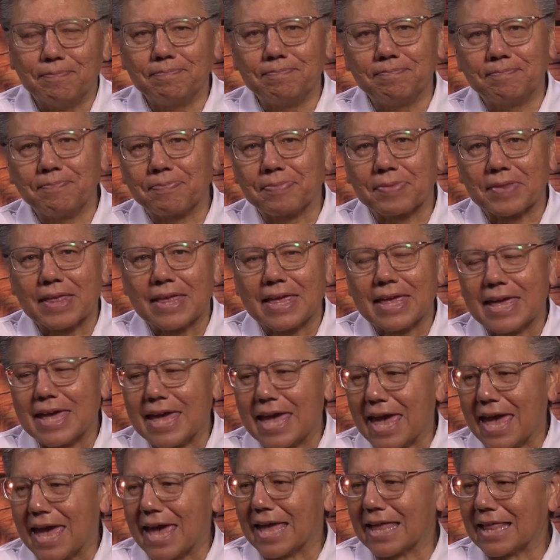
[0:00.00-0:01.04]

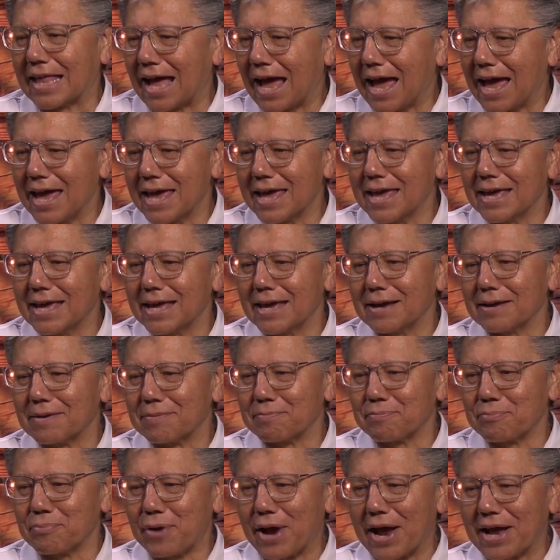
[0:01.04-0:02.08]
and I
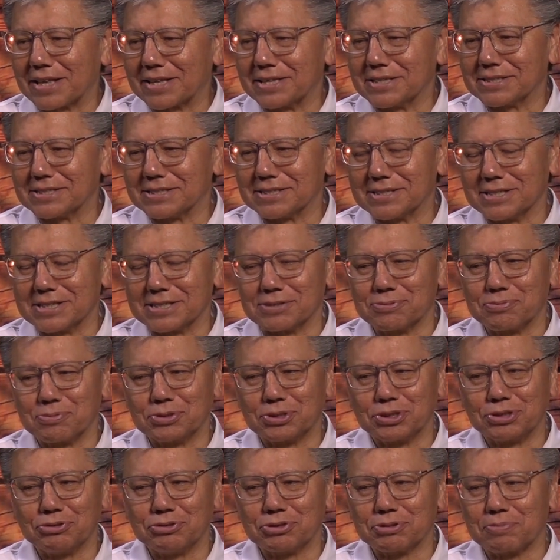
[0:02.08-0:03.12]
practiced this
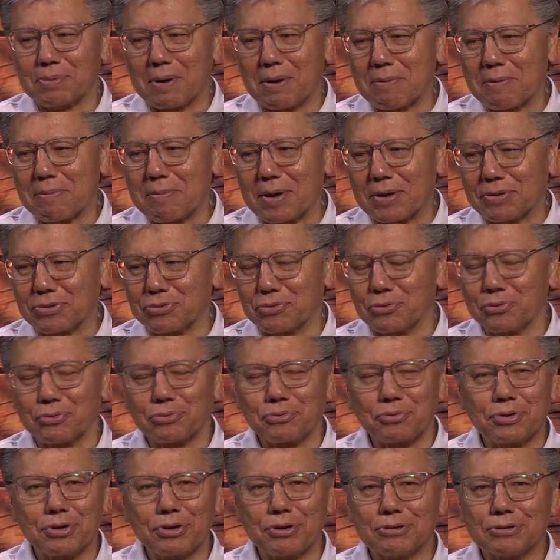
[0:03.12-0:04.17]
when she was probably about two or
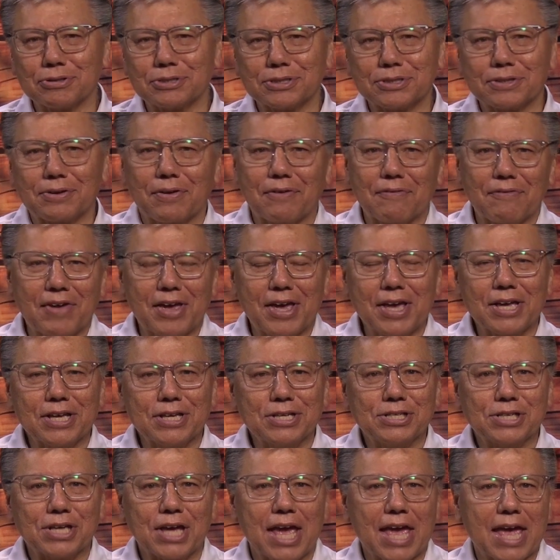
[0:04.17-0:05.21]
three years of
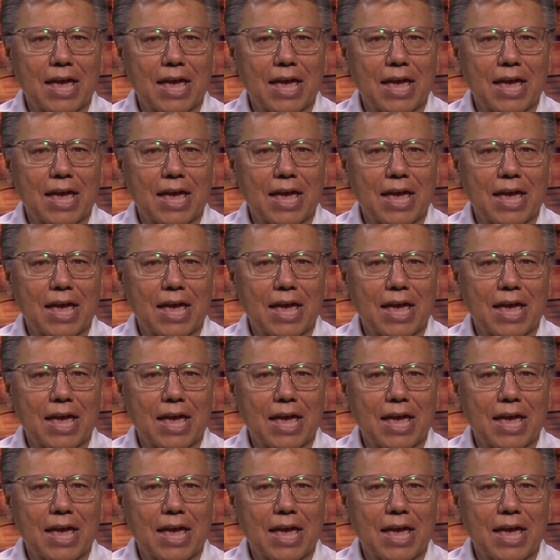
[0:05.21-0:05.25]
age.